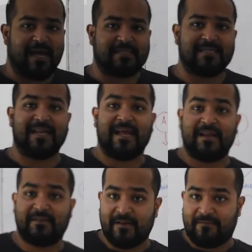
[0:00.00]
has an
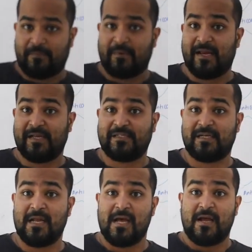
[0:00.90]
atrial
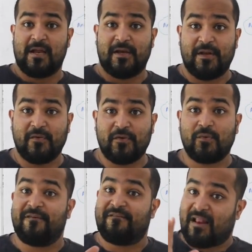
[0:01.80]
fibrillation due
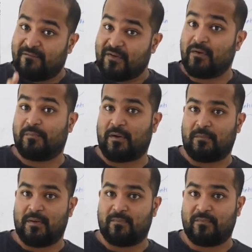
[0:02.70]
to a valvular
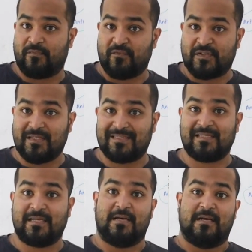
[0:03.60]
problem, which
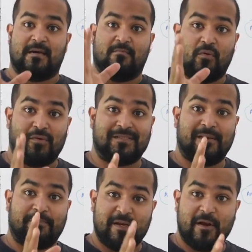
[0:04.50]
is
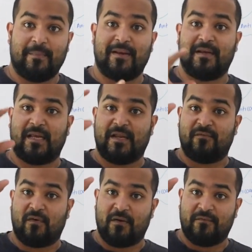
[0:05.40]
mostly predominantly
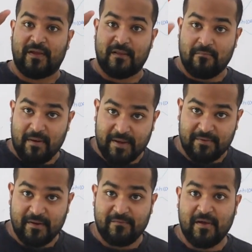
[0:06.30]
involving the
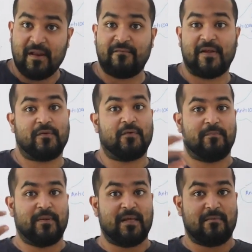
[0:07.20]
mitral valve, it
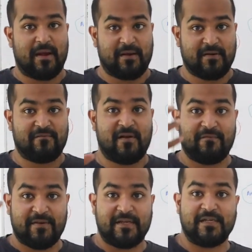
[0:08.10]
could be a mitral
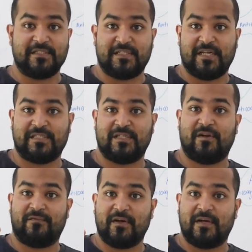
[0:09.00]
valve regurgitation
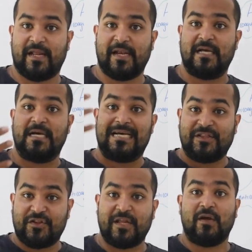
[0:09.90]
of a grade
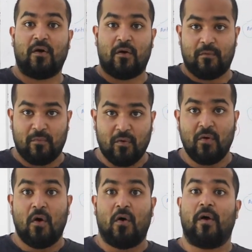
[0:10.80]
3 or
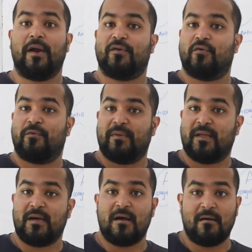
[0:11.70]
more, or it could be
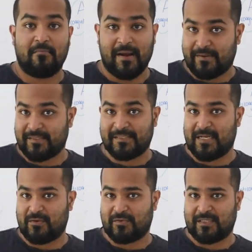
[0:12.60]
a mitral
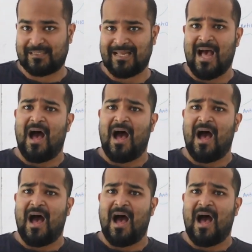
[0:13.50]
stenosis.